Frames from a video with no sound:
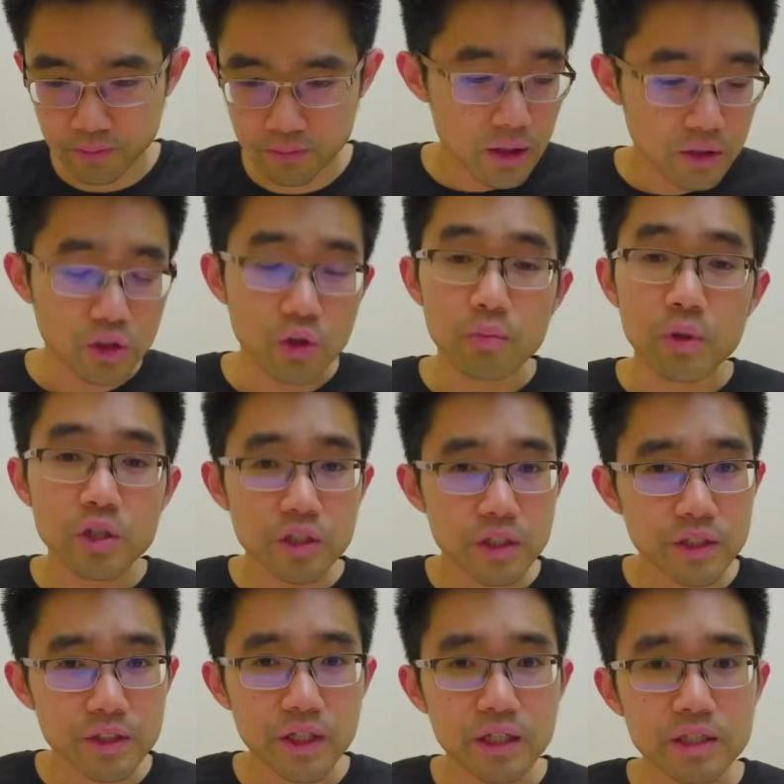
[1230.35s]
So
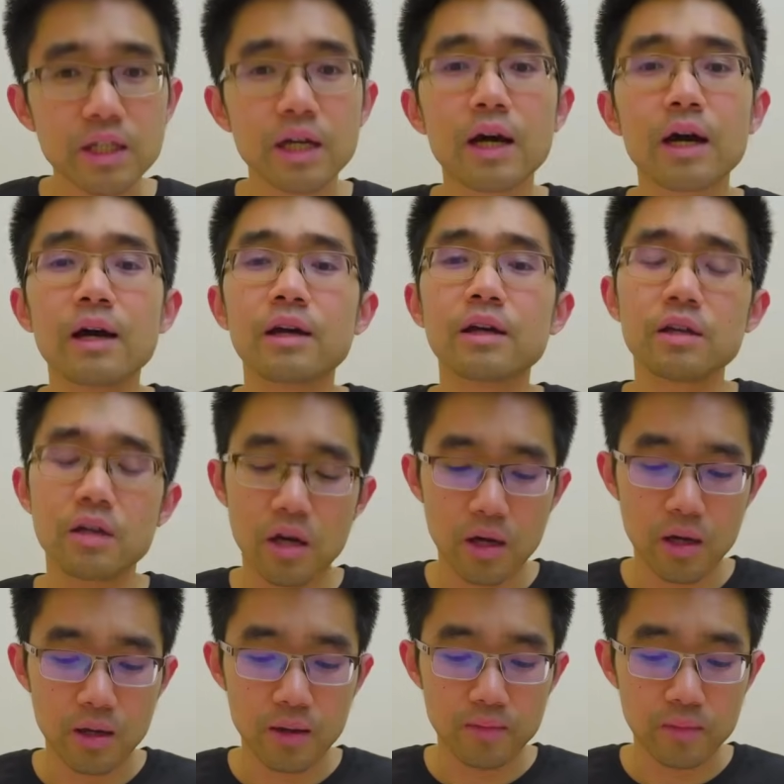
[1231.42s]

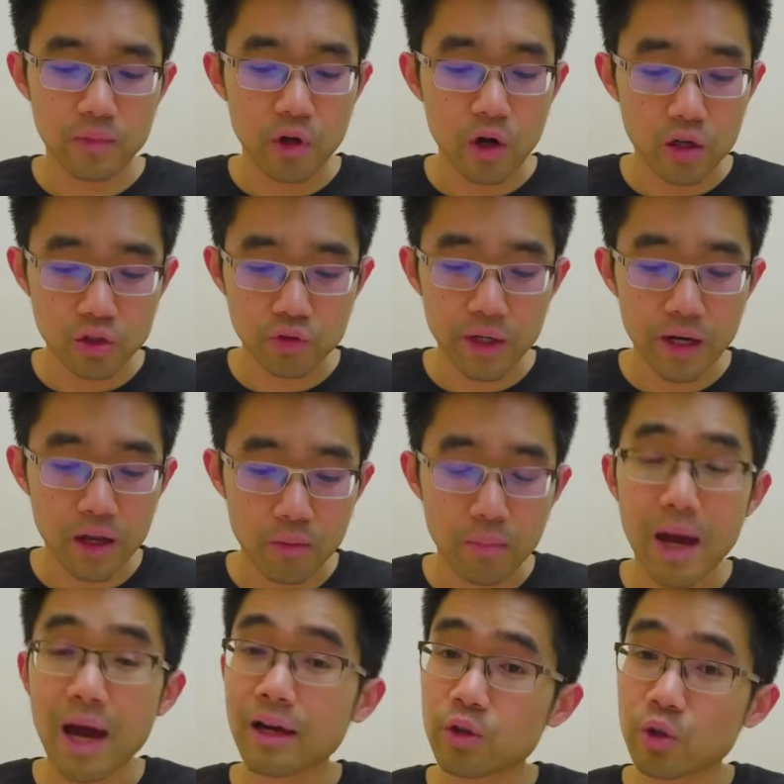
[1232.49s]
BG68Ti, straight out of the
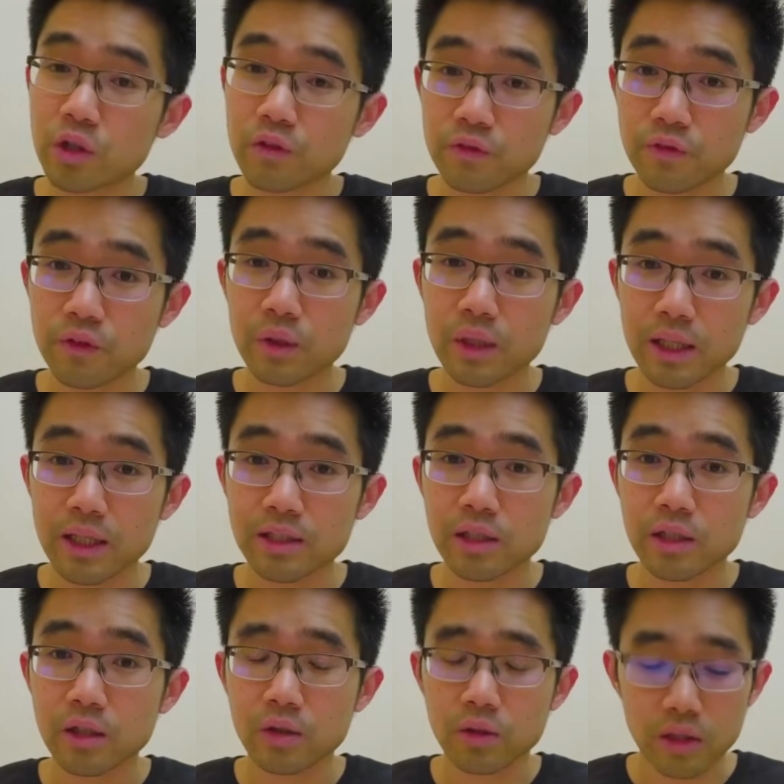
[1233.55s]
pack you can feel that
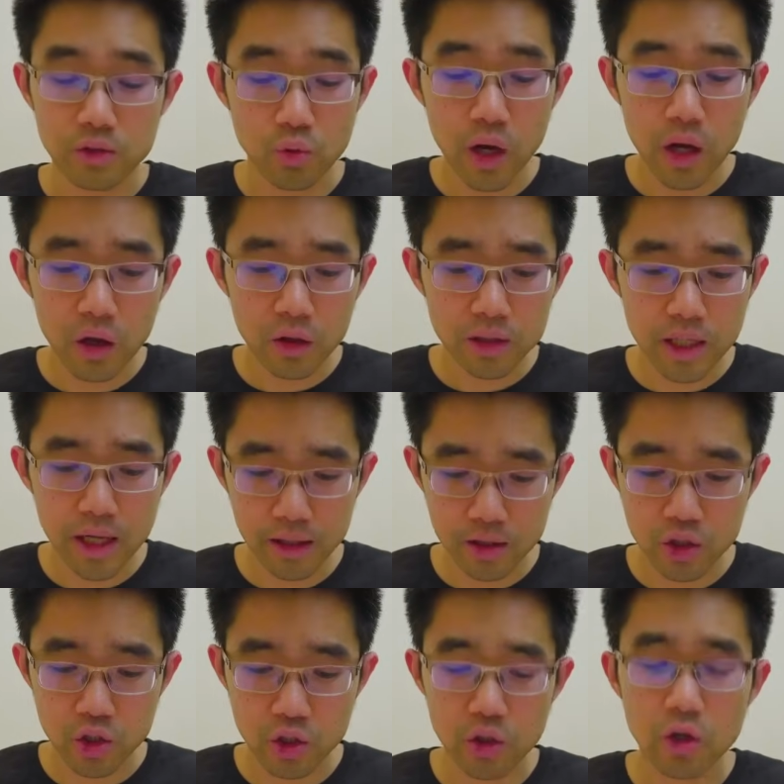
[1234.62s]
there's quite a lot of
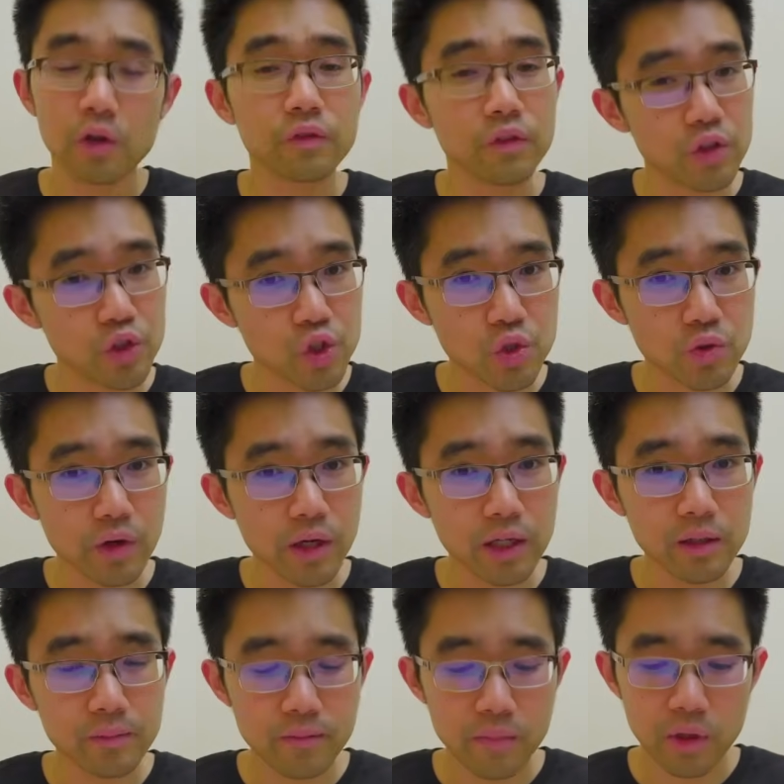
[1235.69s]
texture on the
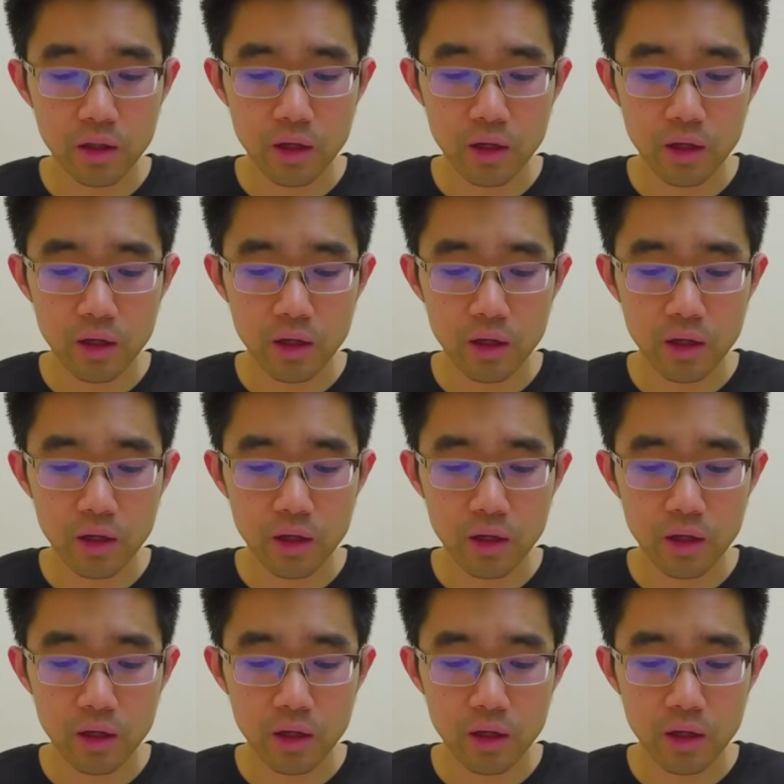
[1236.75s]
string.